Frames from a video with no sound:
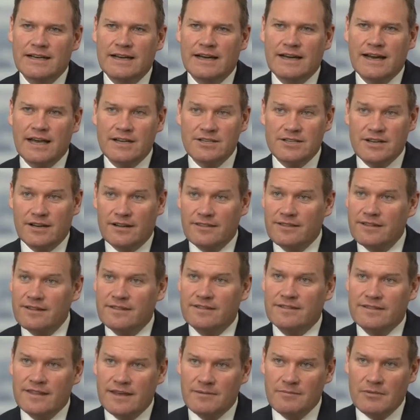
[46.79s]
And actually, I
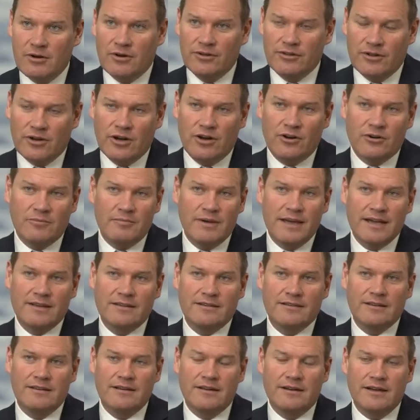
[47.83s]
think they, on the whole, make
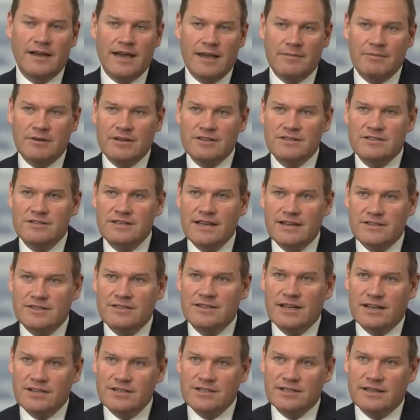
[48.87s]
eminent
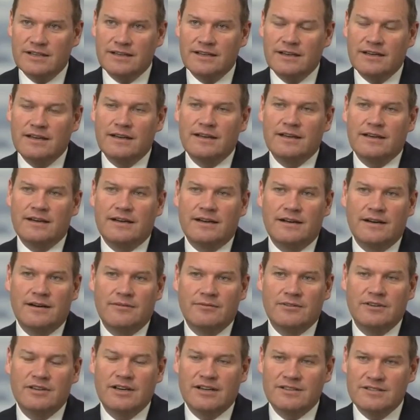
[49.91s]
sense, actually.
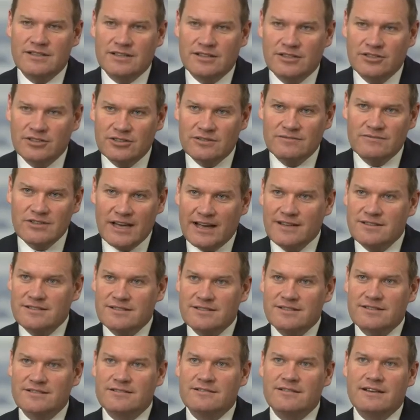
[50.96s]
Cutting
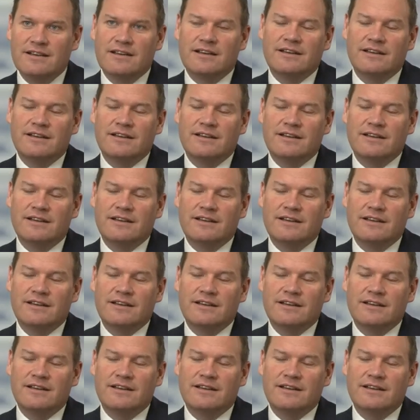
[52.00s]
taxes,